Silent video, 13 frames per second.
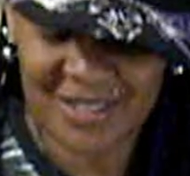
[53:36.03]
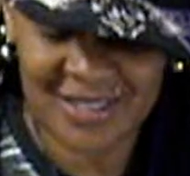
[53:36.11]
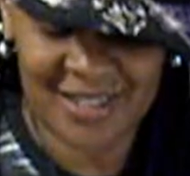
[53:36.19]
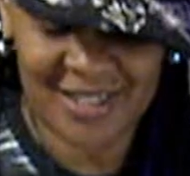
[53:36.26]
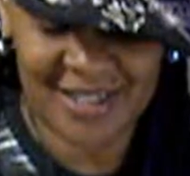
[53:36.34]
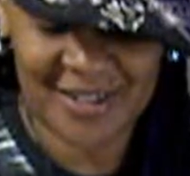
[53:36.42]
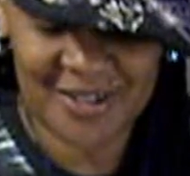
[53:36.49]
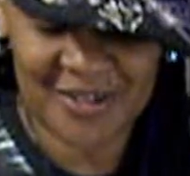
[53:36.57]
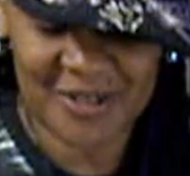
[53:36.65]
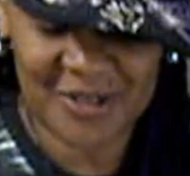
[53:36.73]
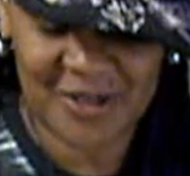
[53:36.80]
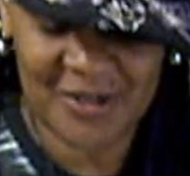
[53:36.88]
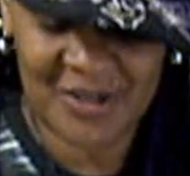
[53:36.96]
this again.
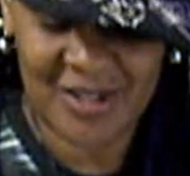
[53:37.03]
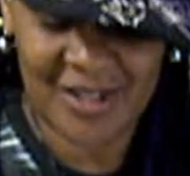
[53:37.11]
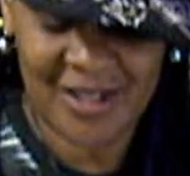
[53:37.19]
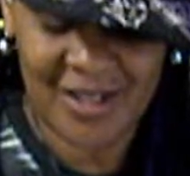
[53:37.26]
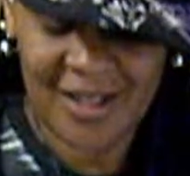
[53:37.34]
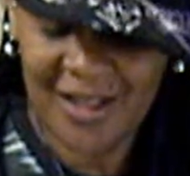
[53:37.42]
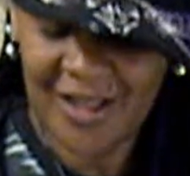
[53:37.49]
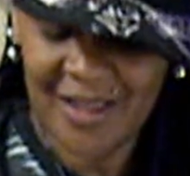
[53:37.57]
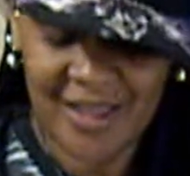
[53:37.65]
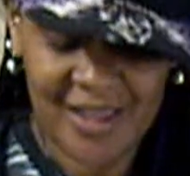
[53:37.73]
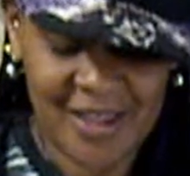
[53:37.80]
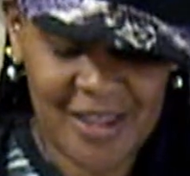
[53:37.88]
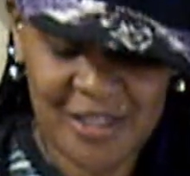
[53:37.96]
Hold on.
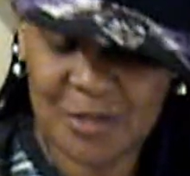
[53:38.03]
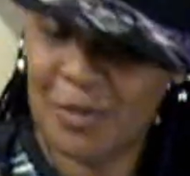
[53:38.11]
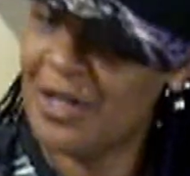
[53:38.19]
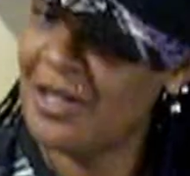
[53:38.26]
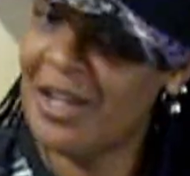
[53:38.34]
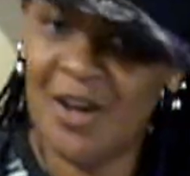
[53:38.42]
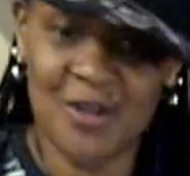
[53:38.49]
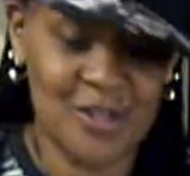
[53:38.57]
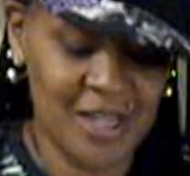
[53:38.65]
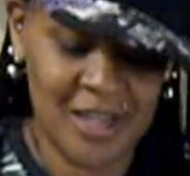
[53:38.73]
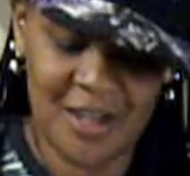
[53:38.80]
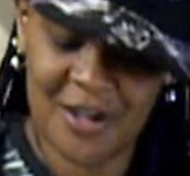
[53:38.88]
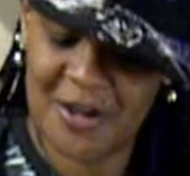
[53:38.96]
It's been a long
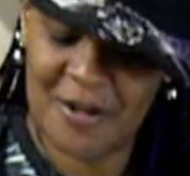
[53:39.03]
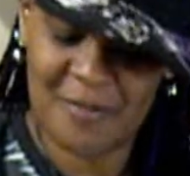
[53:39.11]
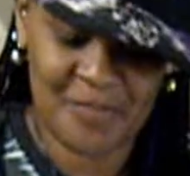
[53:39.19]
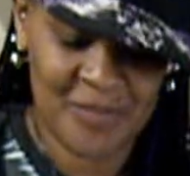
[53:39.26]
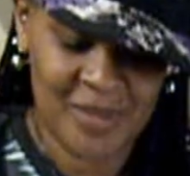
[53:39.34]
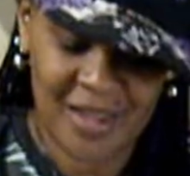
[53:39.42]
day, y'all.